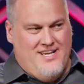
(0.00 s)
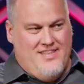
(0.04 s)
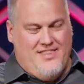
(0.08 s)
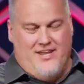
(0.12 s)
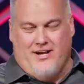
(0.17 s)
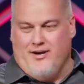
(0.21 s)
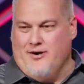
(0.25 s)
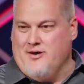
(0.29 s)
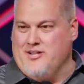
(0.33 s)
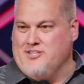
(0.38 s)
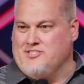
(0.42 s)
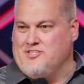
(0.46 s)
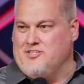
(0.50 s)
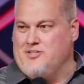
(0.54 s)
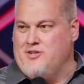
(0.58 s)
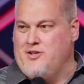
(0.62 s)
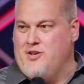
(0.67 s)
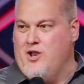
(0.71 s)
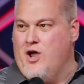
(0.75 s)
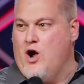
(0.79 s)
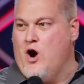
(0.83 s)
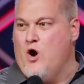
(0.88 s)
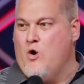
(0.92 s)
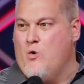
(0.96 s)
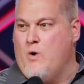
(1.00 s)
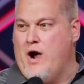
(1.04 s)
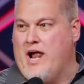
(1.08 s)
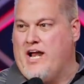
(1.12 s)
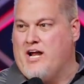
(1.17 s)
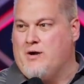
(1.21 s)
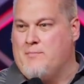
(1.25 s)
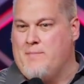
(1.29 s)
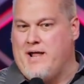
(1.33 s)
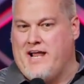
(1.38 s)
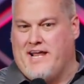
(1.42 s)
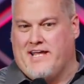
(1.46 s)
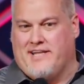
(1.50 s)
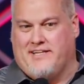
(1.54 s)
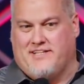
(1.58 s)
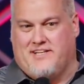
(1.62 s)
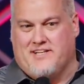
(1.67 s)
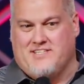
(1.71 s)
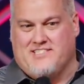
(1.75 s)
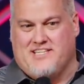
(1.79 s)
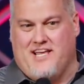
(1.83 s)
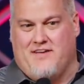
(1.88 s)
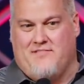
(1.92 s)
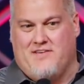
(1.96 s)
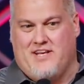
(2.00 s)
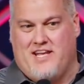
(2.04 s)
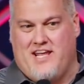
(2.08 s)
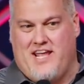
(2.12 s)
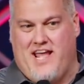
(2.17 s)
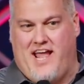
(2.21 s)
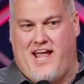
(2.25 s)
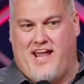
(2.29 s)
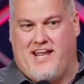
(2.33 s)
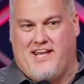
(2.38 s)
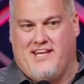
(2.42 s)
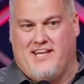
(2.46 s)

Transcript: There is no way you're making it to 78.